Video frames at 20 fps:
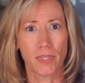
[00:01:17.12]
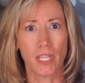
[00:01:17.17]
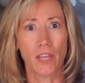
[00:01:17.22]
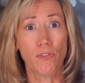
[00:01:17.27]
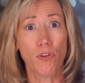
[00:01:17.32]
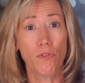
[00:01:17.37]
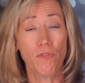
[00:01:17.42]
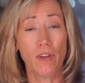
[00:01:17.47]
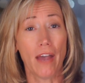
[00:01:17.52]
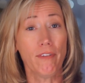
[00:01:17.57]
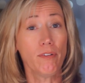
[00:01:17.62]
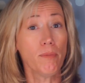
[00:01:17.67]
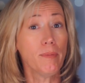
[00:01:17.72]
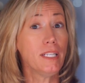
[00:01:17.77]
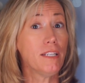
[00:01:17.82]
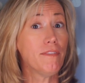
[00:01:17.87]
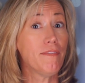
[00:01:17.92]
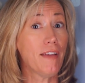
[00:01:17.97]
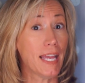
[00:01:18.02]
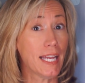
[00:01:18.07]
If you've ever
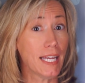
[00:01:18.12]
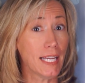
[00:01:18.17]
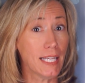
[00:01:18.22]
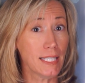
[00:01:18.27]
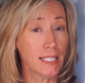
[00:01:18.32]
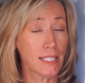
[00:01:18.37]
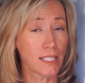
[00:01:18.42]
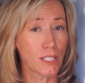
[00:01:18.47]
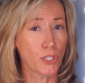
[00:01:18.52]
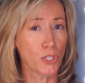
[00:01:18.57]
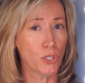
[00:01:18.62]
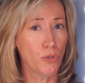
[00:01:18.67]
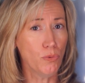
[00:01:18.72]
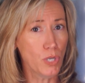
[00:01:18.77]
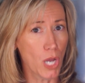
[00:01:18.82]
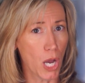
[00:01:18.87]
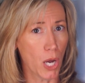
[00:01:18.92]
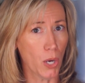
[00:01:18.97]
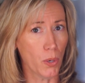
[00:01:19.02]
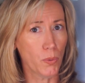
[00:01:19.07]
been to Vegas, you
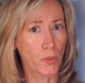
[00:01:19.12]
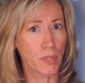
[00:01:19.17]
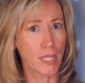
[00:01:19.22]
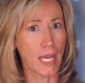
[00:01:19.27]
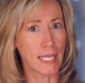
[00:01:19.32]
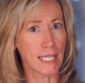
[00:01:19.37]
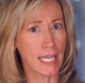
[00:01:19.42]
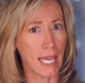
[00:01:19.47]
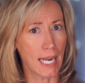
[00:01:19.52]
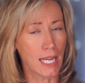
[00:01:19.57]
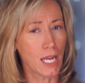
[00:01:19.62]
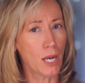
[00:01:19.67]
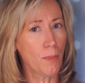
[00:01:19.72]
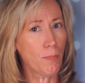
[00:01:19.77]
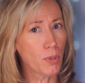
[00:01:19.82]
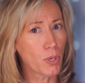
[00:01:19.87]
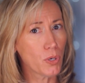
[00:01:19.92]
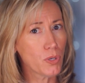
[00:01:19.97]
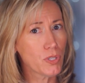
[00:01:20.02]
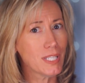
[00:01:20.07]
know that getting a
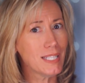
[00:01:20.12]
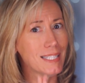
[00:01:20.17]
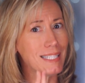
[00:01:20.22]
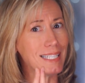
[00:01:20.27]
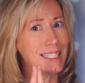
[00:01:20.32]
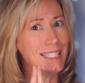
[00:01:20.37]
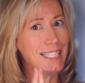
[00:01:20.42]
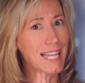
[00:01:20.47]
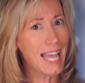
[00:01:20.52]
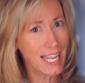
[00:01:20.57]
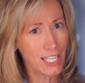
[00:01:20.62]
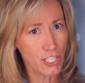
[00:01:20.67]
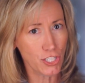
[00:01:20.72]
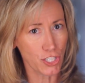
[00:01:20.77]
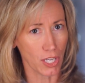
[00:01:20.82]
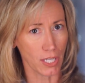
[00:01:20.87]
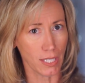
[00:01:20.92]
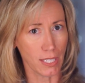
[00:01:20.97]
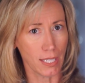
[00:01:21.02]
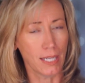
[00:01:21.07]
person's
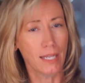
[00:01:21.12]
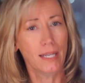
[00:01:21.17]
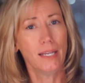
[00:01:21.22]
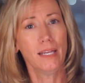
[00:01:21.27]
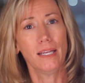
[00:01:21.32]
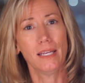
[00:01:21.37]
attention